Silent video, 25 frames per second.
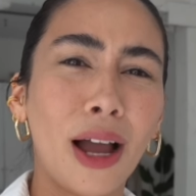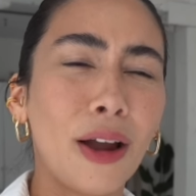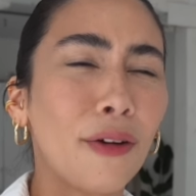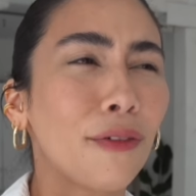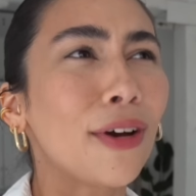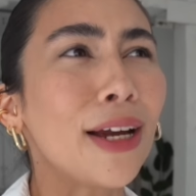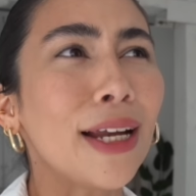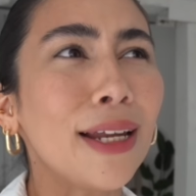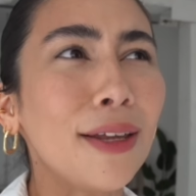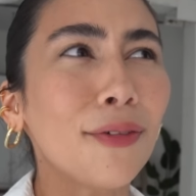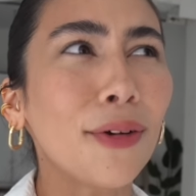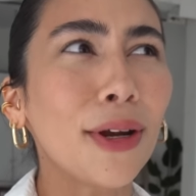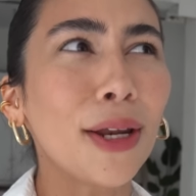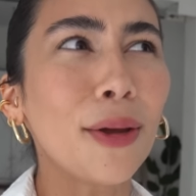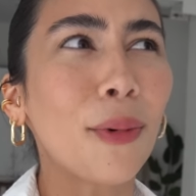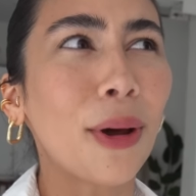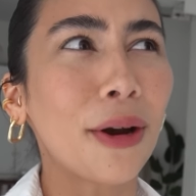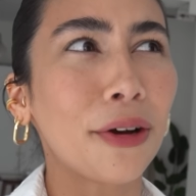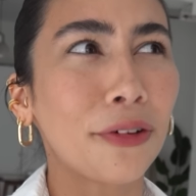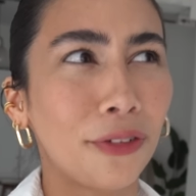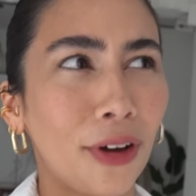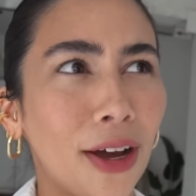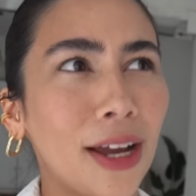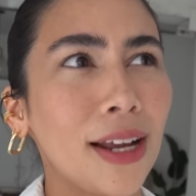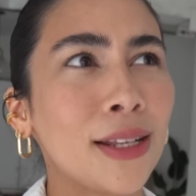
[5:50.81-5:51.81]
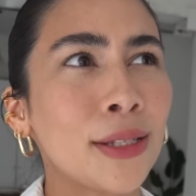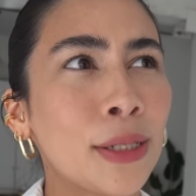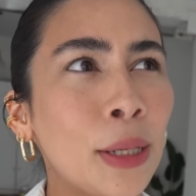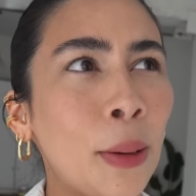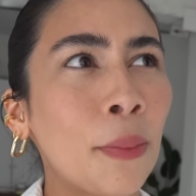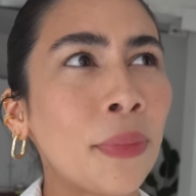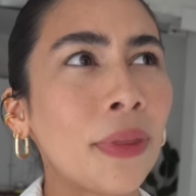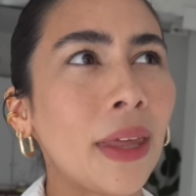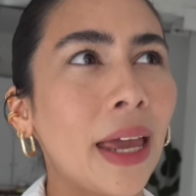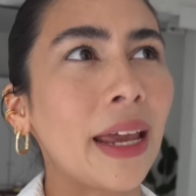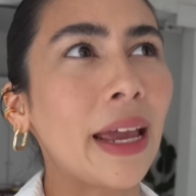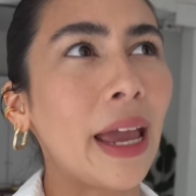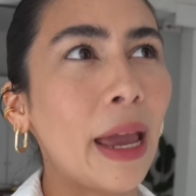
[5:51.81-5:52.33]
I really, really want to find
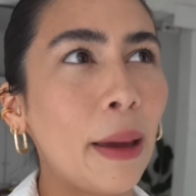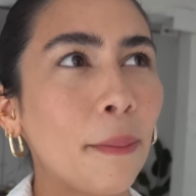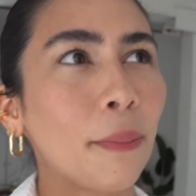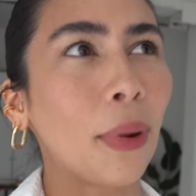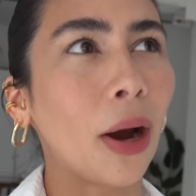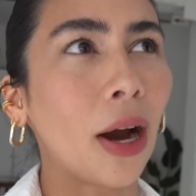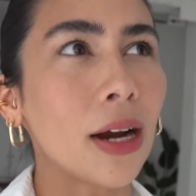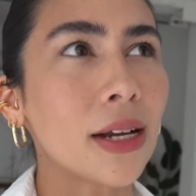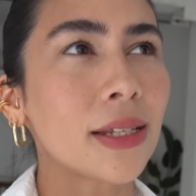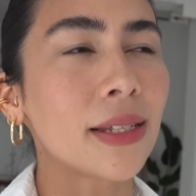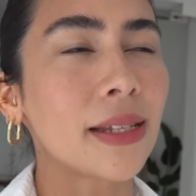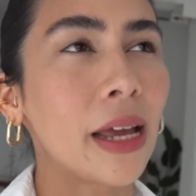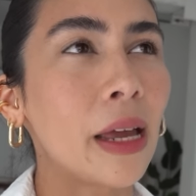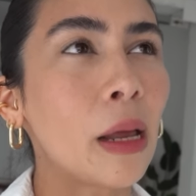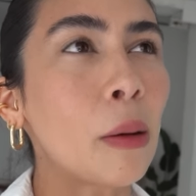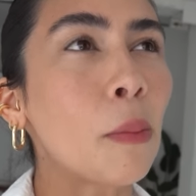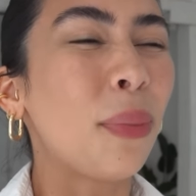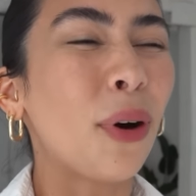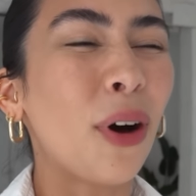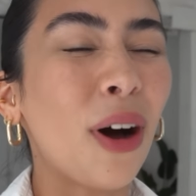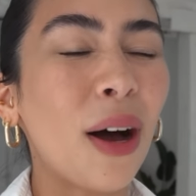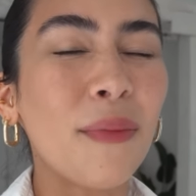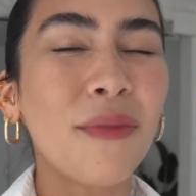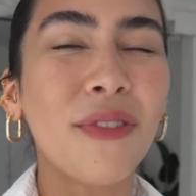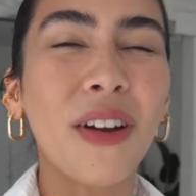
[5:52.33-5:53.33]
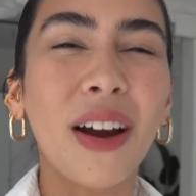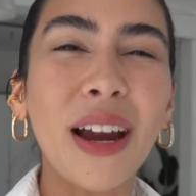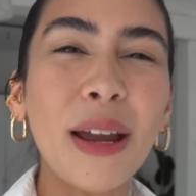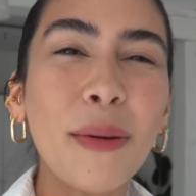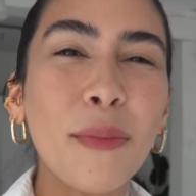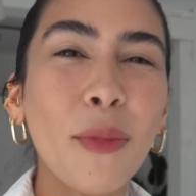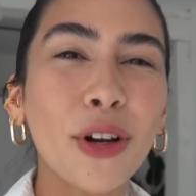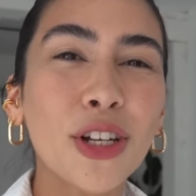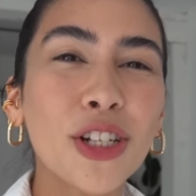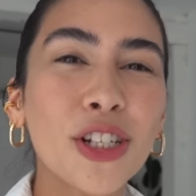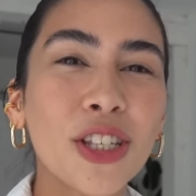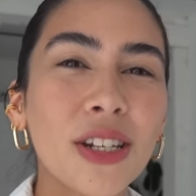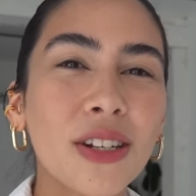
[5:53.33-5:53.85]
something in person, but I'm very
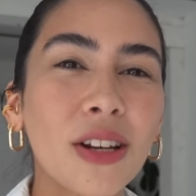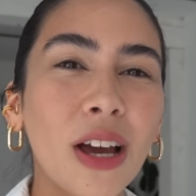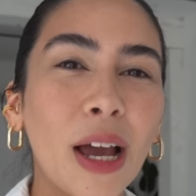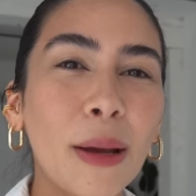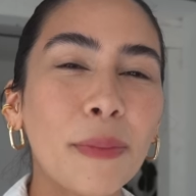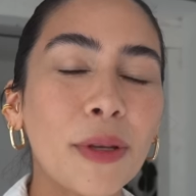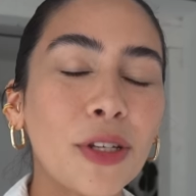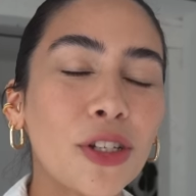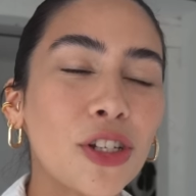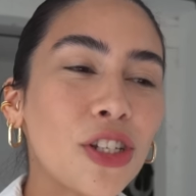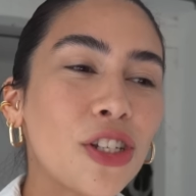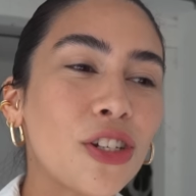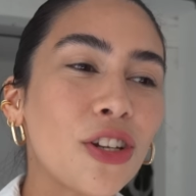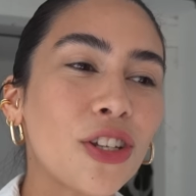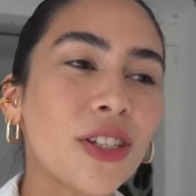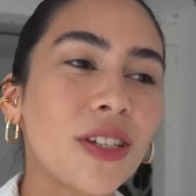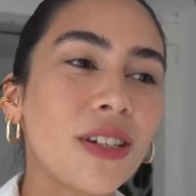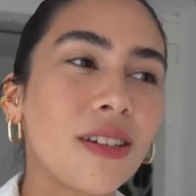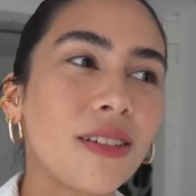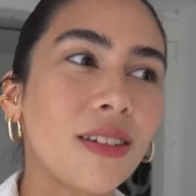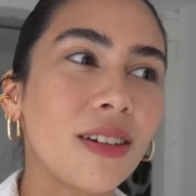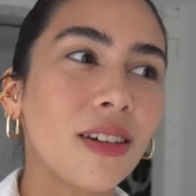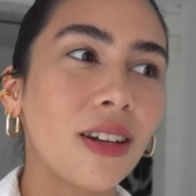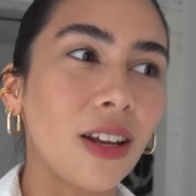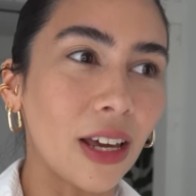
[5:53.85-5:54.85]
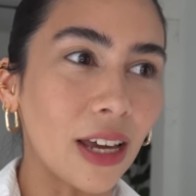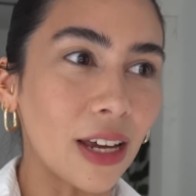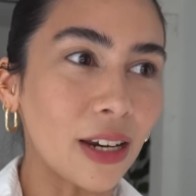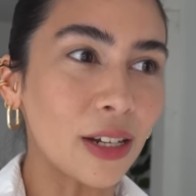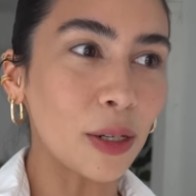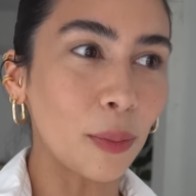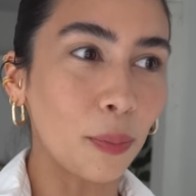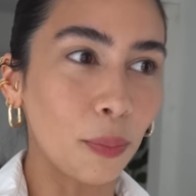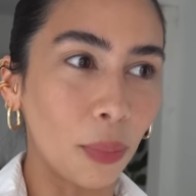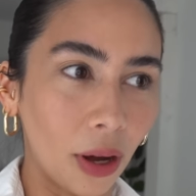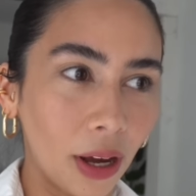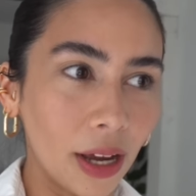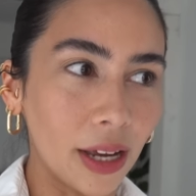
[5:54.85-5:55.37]
much the type that just doesn't like
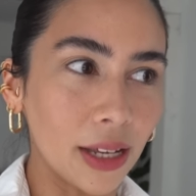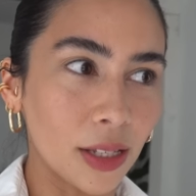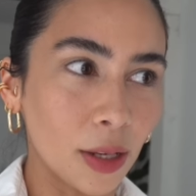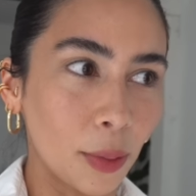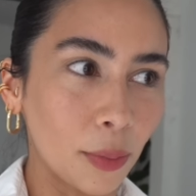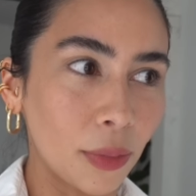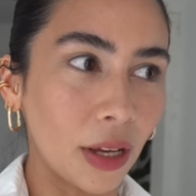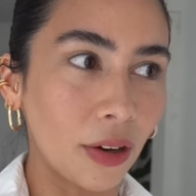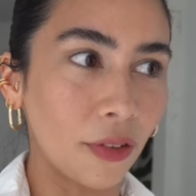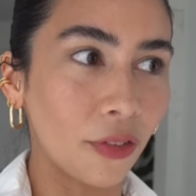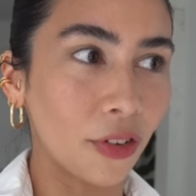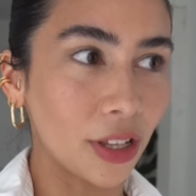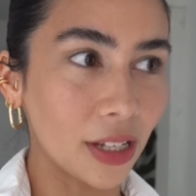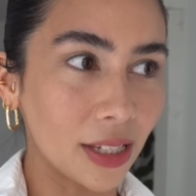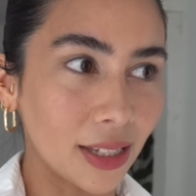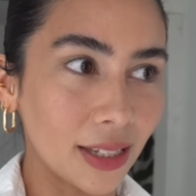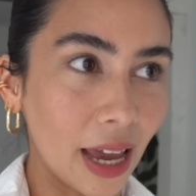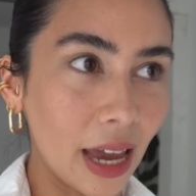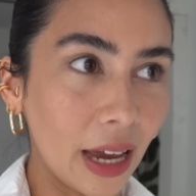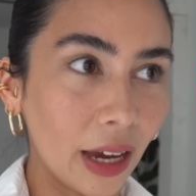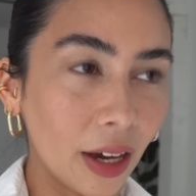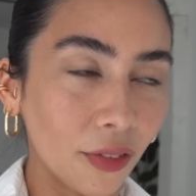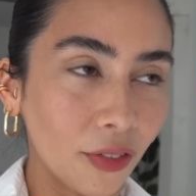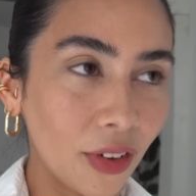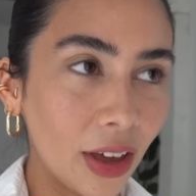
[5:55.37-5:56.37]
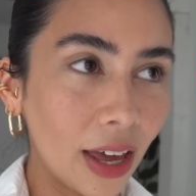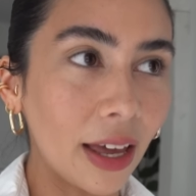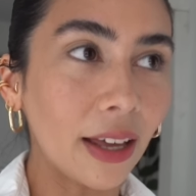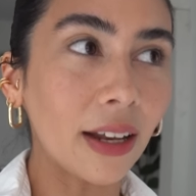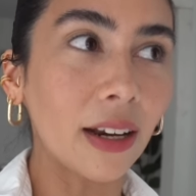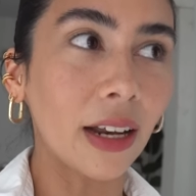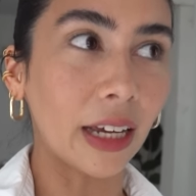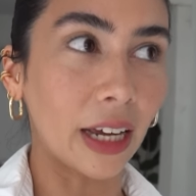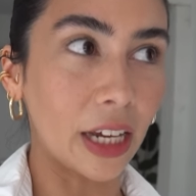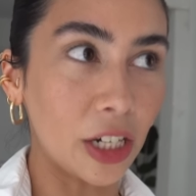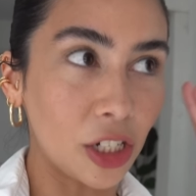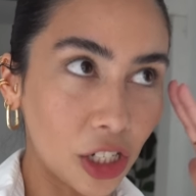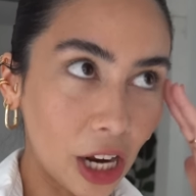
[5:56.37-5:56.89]
to buy something for the sake of it.
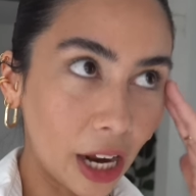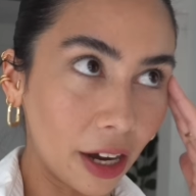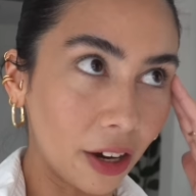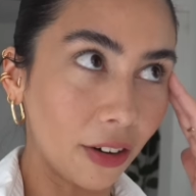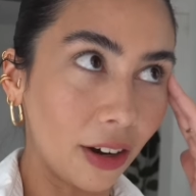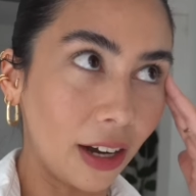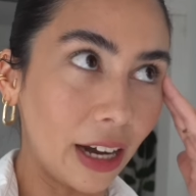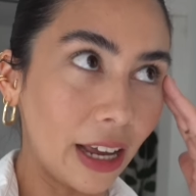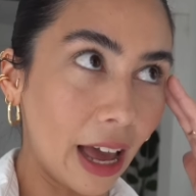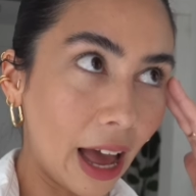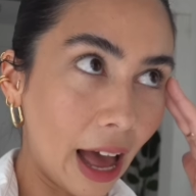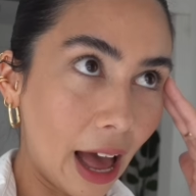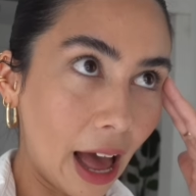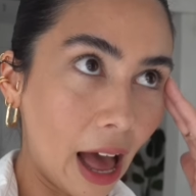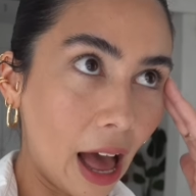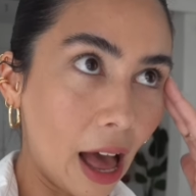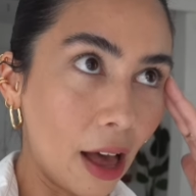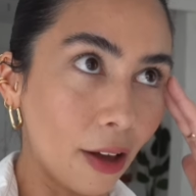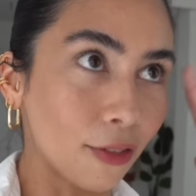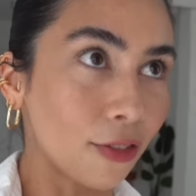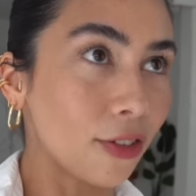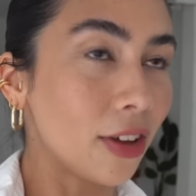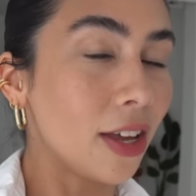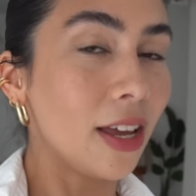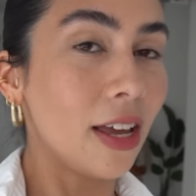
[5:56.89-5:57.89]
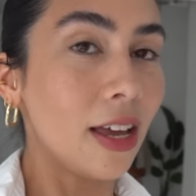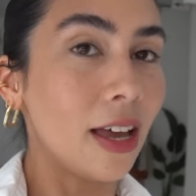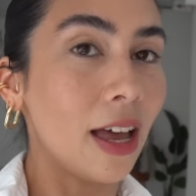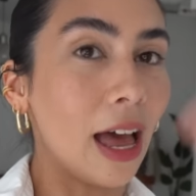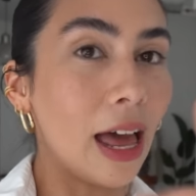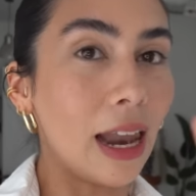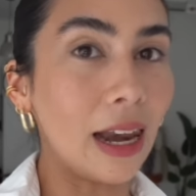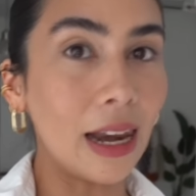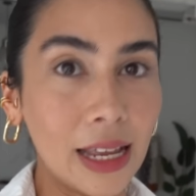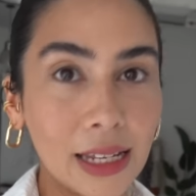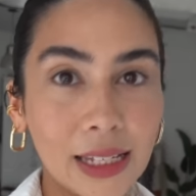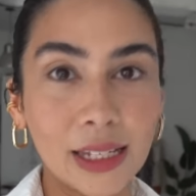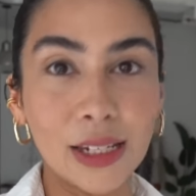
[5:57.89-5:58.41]
Like, I generally have
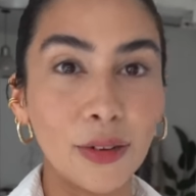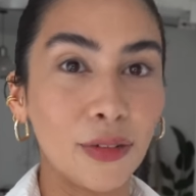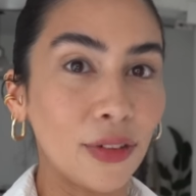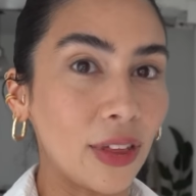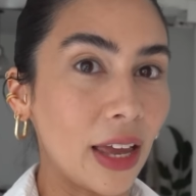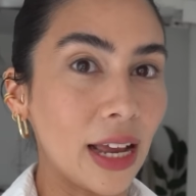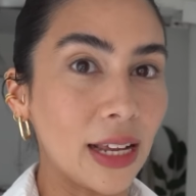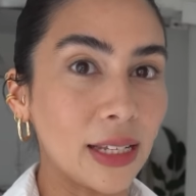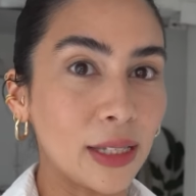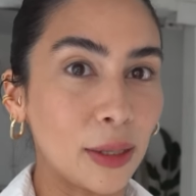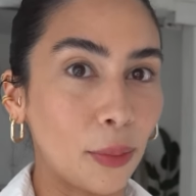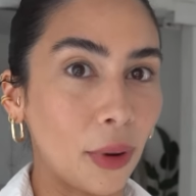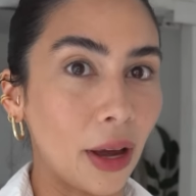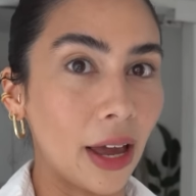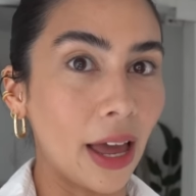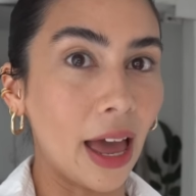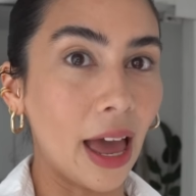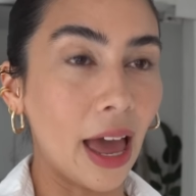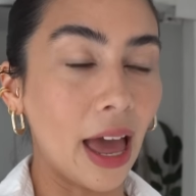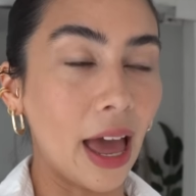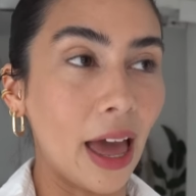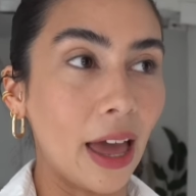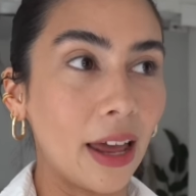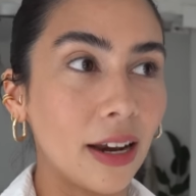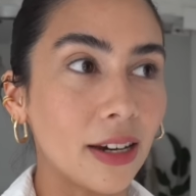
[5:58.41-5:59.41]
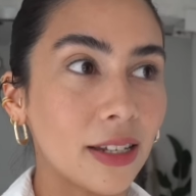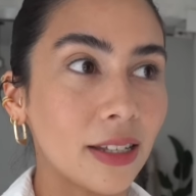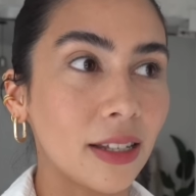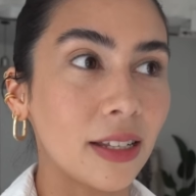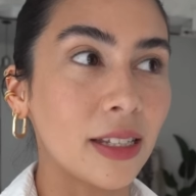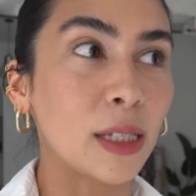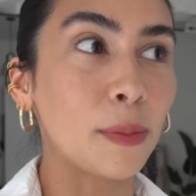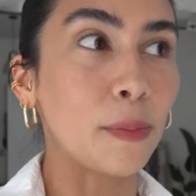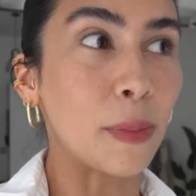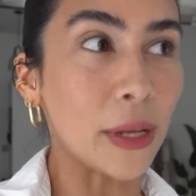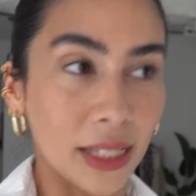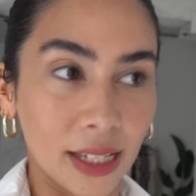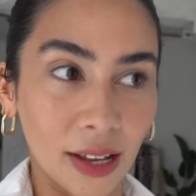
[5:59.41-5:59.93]
a list of things in my head
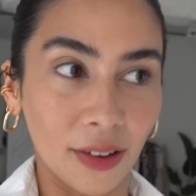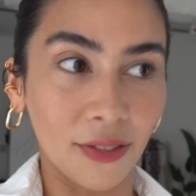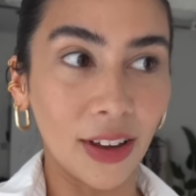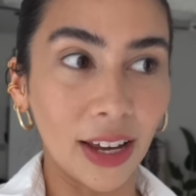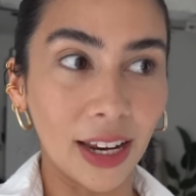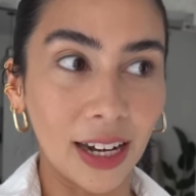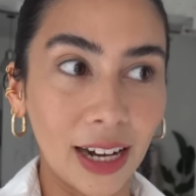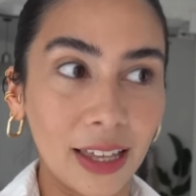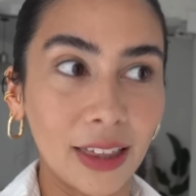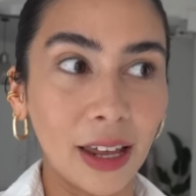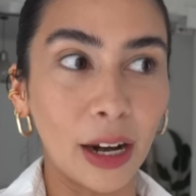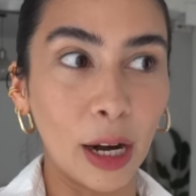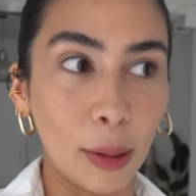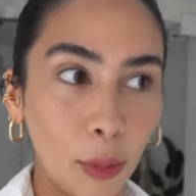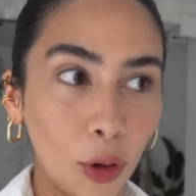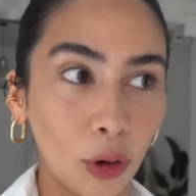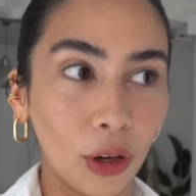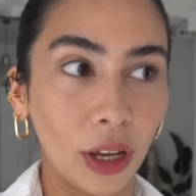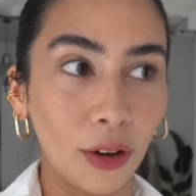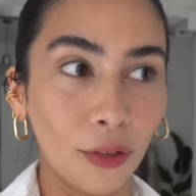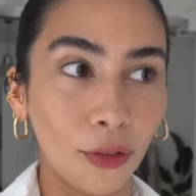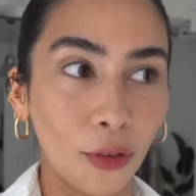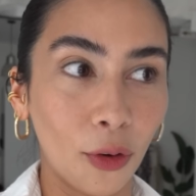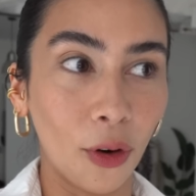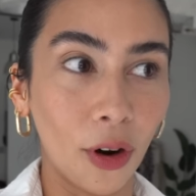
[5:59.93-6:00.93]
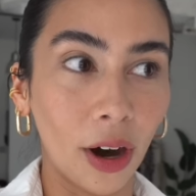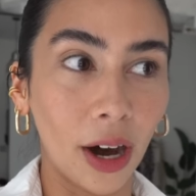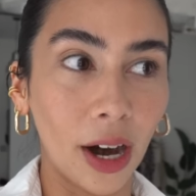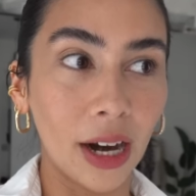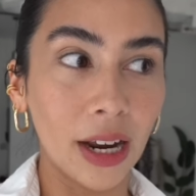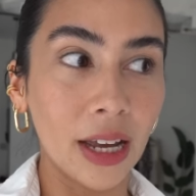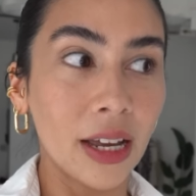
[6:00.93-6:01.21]
specifically that I'm looking for.